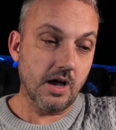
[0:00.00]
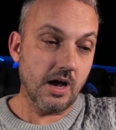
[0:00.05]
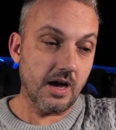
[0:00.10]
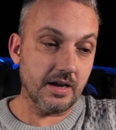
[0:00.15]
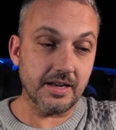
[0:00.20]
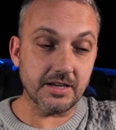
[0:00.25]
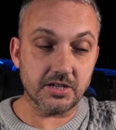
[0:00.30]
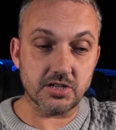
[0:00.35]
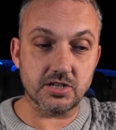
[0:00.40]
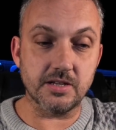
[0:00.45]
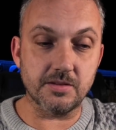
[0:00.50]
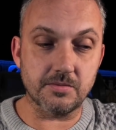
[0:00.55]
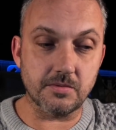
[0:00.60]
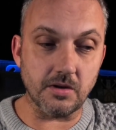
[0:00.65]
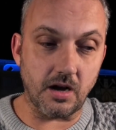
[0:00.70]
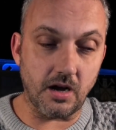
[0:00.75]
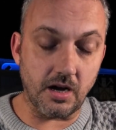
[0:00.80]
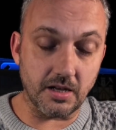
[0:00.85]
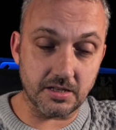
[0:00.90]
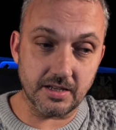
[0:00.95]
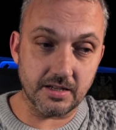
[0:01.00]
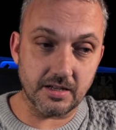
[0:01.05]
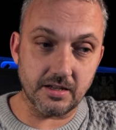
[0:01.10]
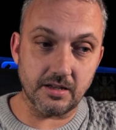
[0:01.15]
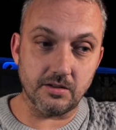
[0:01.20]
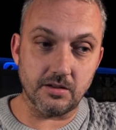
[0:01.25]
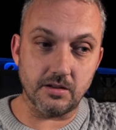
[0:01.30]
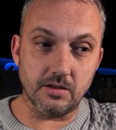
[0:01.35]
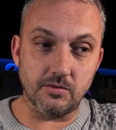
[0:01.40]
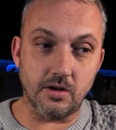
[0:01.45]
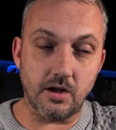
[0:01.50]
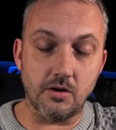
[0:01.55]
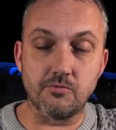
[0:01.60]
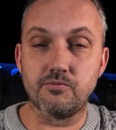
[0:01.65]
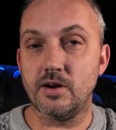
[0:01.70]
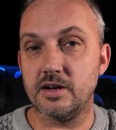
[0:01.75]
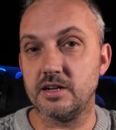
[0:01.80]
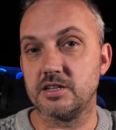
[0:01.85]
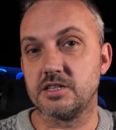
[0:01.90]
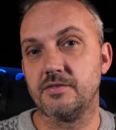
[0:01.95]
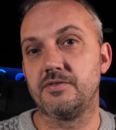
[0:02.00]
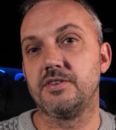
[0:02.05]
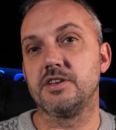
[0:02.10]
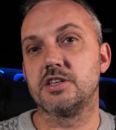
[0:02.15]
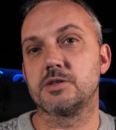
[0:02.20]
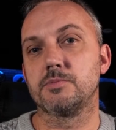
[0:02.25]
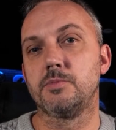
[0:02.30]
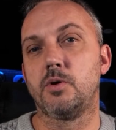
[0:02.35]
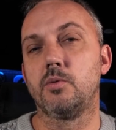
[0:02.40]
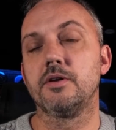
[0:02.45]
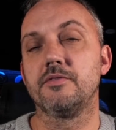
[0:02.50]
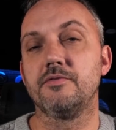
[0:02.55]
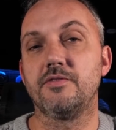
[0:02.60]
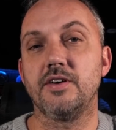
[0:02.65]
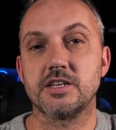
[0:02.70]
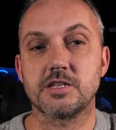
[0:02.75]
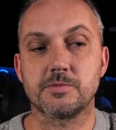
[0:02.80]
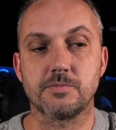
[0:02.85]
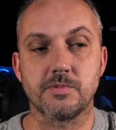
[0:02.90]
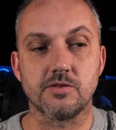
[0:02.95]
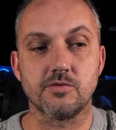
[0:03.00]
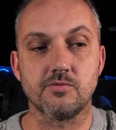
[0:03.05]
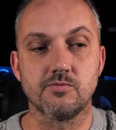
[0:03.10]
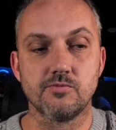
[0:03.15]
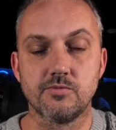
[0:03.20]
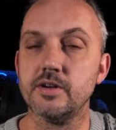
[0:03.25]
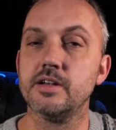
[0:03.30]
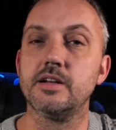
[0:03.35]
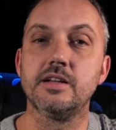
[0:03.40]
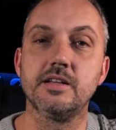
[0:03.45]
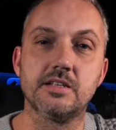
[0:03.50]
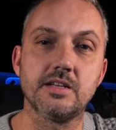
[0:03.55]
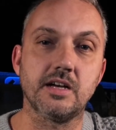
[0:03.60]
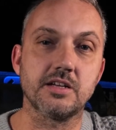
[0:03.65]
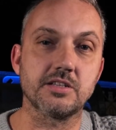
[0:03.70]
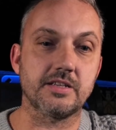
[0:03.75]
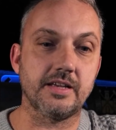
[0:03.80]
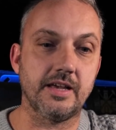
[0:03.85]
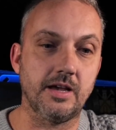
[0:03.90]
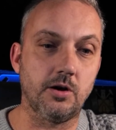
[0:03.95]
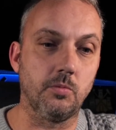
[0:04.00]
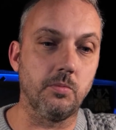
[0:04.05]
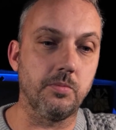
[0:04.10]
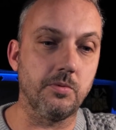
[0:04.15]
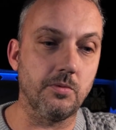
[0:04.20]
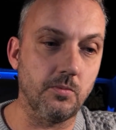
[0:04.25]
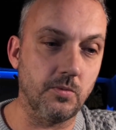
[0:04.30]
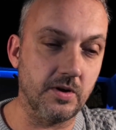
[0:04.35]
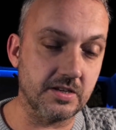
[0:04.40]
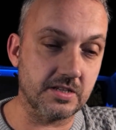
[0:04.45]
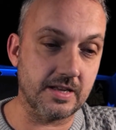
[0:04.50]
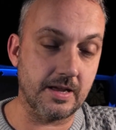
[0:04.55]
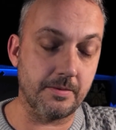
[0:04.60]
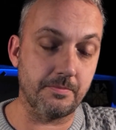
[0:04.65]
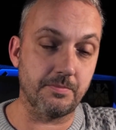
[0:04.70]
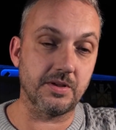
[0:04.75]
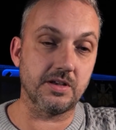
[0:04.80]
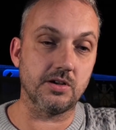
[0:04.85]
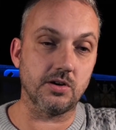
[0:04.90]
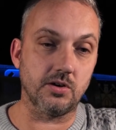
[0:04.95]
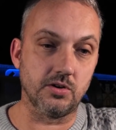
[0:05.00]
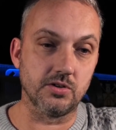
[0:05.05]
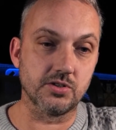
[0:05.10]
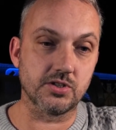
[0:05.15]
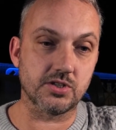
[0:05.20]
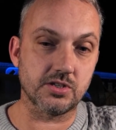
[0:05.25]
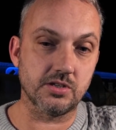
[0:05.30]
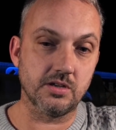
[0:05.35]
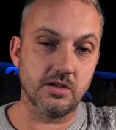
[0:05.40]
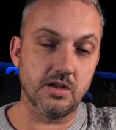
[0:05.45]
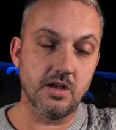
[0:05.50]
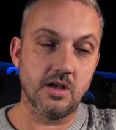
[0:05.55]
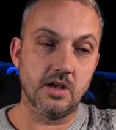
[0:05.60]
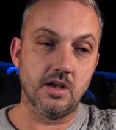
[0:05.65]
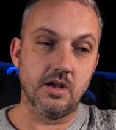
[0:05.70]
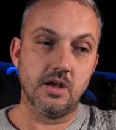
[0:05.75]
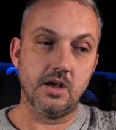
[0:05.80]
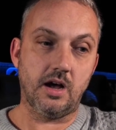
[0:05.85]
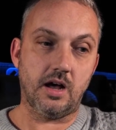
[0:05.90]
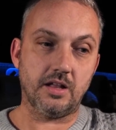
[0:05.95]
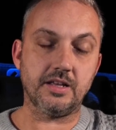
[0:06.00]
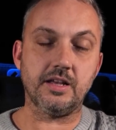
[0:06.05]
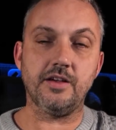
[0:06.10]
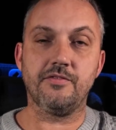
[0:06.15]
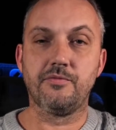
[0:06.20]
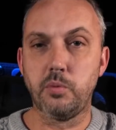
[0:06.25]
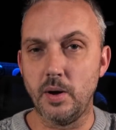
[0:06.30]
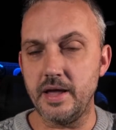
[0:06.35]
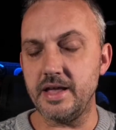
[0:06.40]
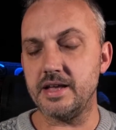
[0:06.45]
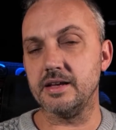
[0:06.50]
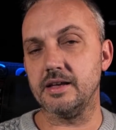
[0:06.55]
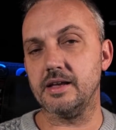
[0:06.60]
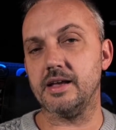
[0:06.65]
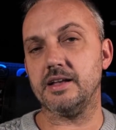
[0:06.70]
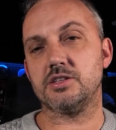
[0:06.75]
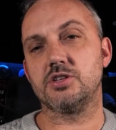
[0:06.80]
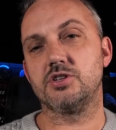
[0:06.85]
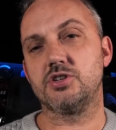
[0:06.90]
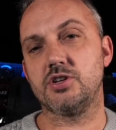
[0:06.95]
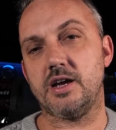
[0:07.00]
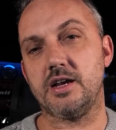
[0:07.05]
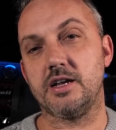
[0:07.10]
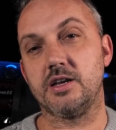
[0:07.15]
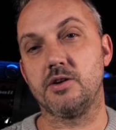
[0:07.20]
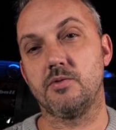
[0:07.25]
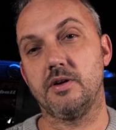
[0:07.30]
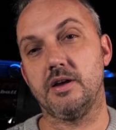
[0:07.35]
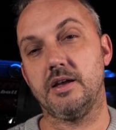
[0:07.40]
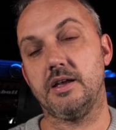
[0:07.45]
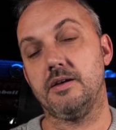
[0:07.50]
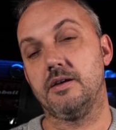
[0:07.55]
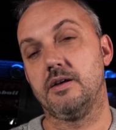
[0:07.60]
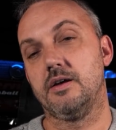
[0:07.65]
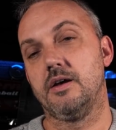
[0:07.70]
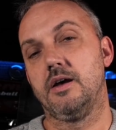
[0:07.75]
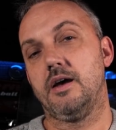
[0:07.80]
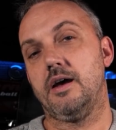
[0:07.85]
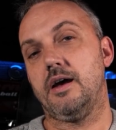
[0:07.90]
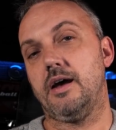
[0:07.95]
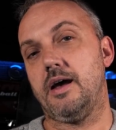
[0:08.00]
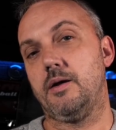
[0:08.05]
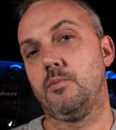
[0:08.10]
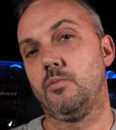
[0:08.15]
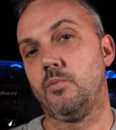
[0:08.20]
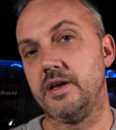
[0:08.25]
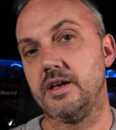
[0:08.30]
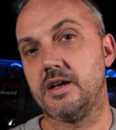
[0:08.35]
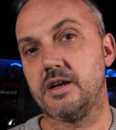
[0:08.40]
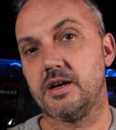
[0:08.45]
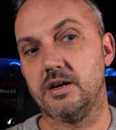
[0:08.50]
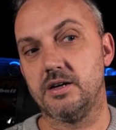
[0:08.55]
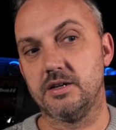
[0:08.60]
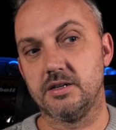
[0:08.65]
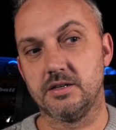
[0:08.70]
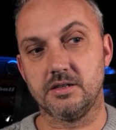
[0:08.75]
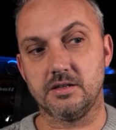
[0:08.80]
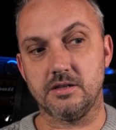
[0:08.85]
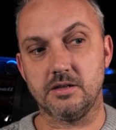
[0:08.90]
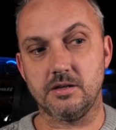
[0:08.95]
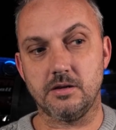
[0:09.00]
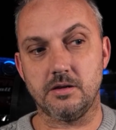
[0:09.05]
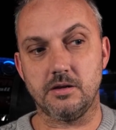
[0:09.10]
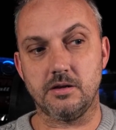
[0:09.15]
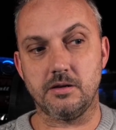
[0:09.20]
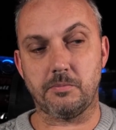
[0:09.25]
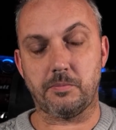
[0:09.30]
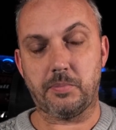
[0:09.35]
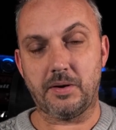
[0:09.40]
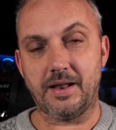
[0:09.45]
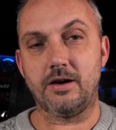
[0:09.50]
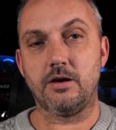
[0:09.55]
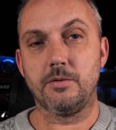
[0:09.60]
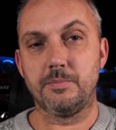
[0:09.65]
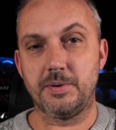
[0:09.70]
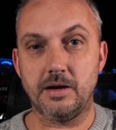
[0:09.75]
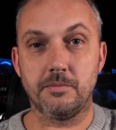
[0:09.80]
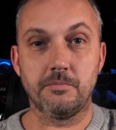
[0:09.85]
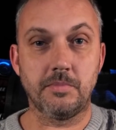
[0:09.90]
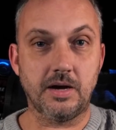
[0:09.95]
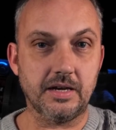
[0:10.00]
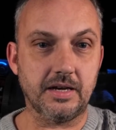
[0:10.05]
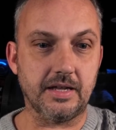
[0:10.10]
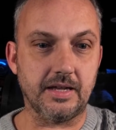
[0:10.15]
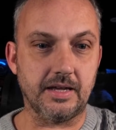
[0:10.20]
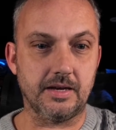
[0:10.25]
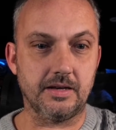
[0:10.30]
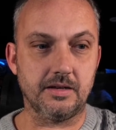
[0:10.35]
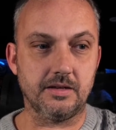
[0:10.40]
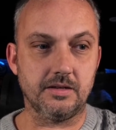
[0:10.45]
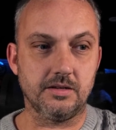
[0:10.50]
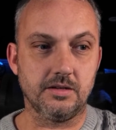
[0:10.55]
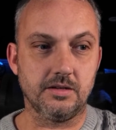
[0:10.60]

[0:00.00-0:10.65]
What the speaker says: And actually, I think a relatively small investment really does help West Ham, because I think if we can get to January and we can plough a bit of money in,